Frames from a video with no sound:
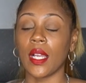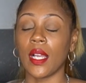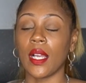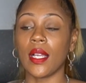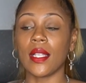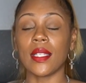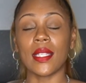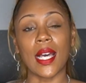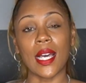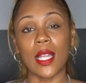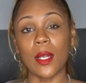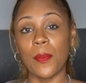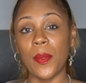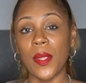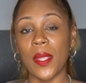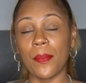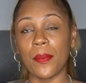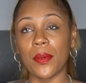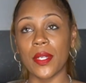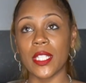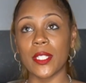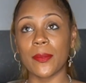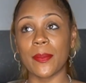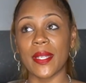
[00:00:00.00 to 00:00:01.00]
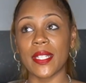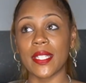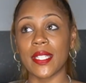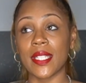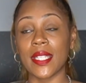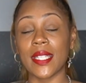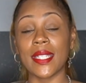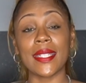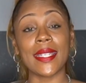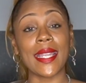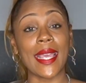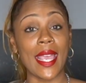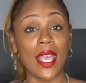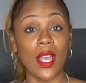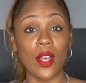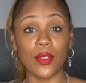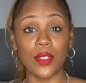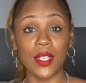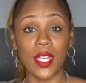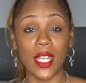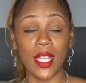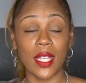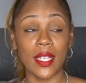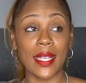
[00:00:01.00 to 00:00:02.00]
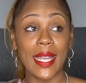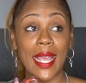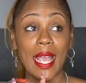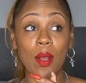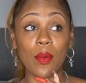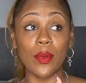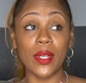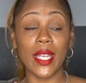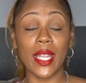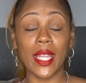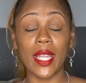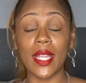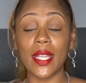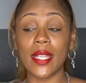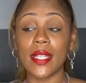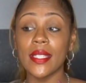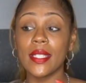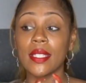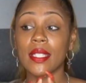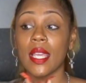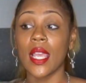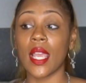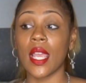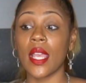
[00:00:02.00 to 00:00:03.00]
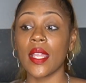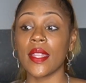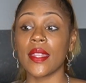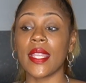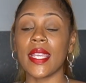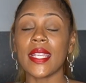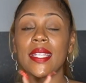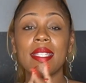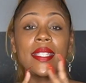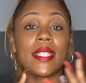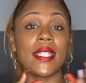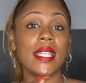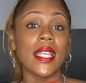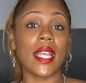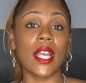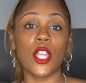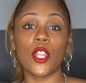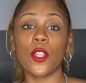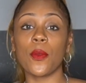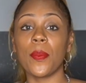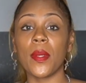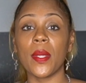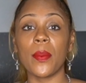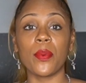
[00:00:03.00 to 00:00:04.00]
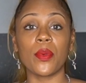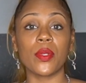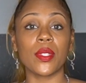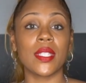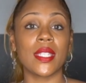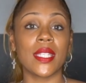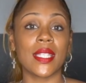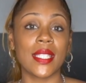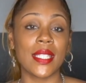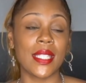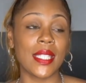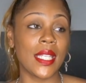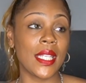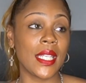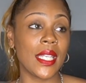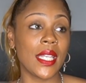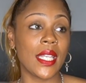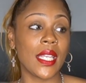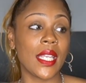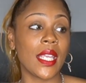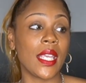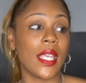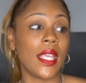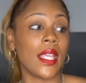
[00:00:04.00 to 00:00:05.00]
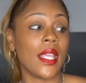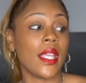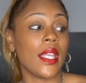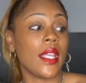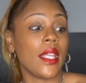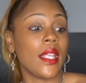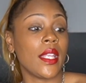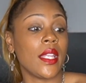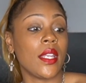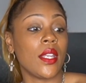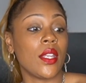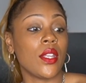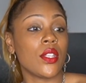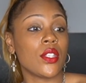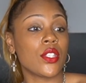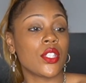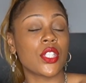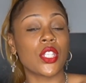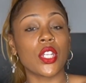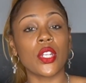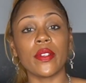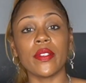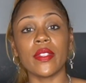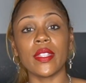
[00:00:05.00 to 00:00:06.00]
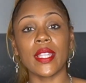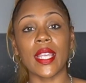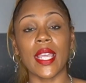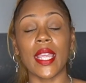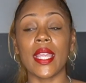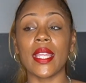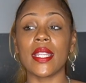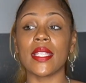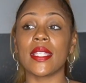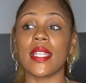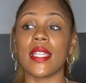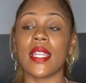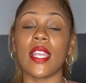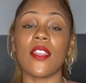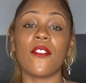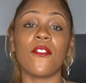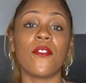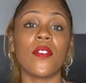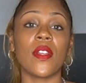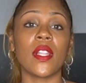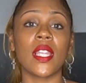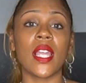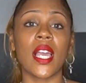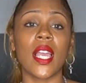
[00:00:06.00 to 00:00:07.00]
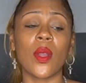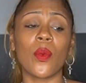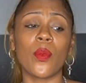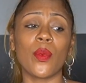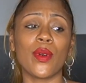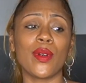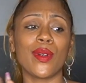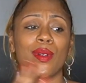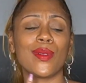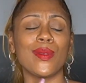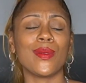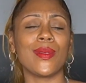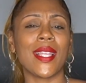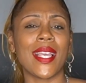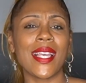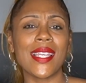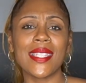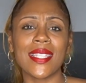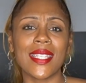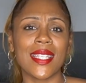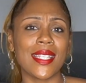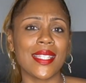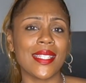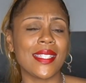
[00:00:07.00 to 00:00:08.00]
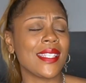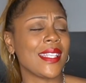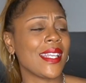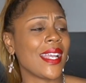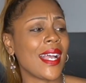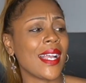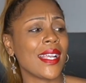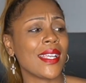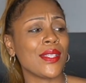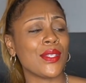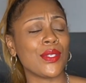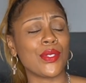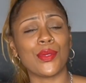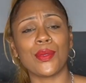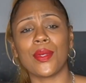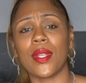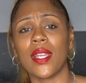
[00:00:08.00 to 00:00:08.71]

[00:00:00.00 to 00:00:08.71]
A lot of people, especially nowadays, they see other people succeeding in certain things and they feel like, well, that's easy, I can do